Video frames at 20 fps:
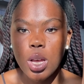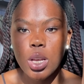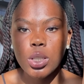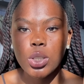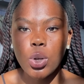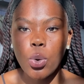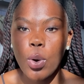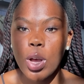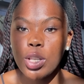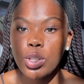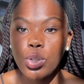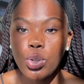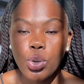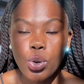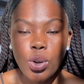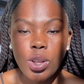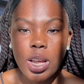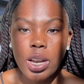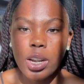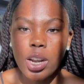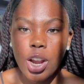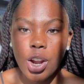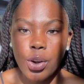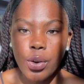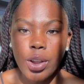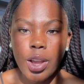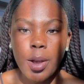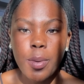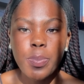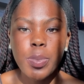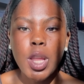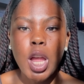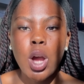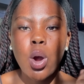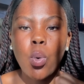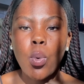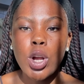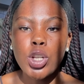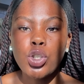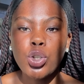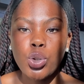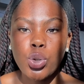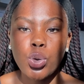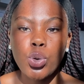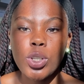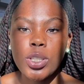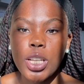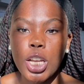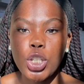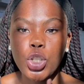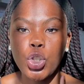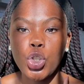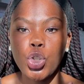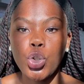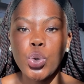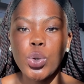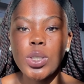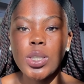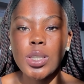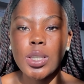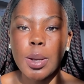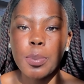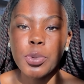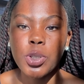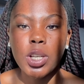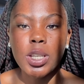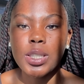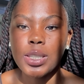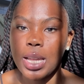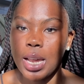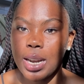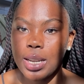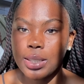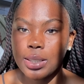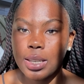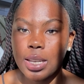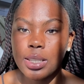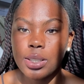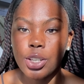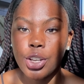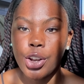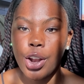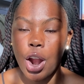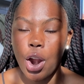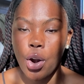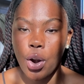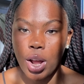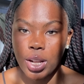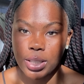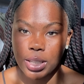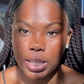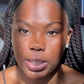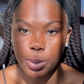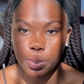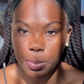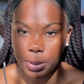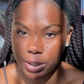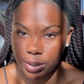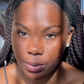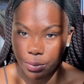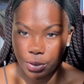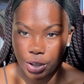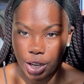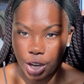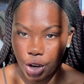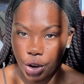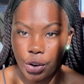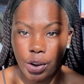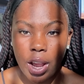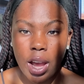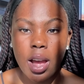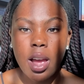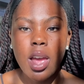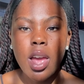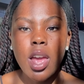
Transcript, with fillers: So once you know that career, what you do is that you choose subjects that are centered around that specific career.